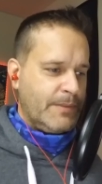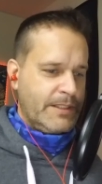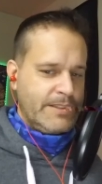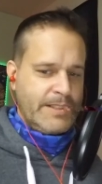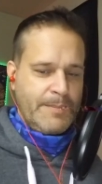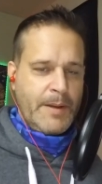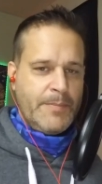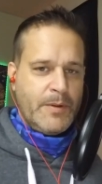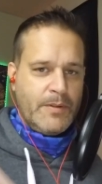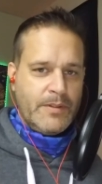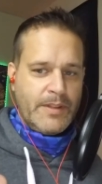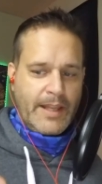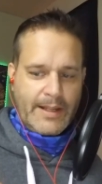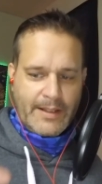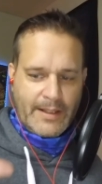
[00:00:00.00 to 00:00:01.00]
why you see
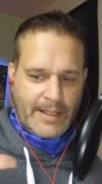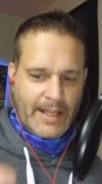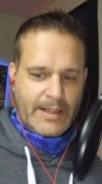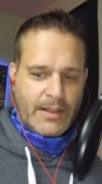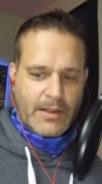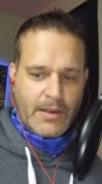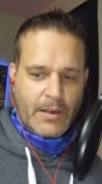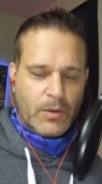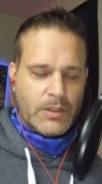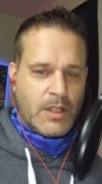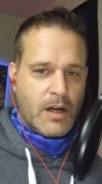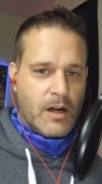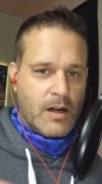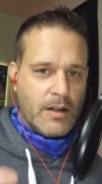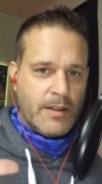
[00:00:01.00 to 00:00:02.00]
people that get the gold
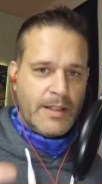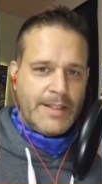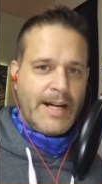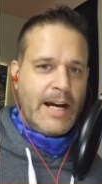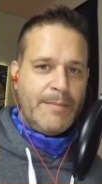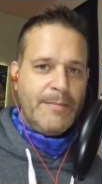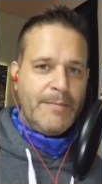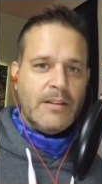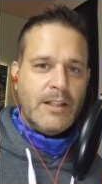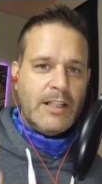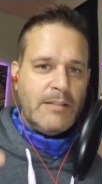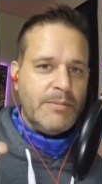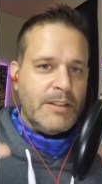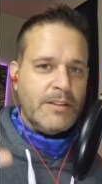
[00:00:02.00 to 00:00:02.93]
card, the Diamond Club,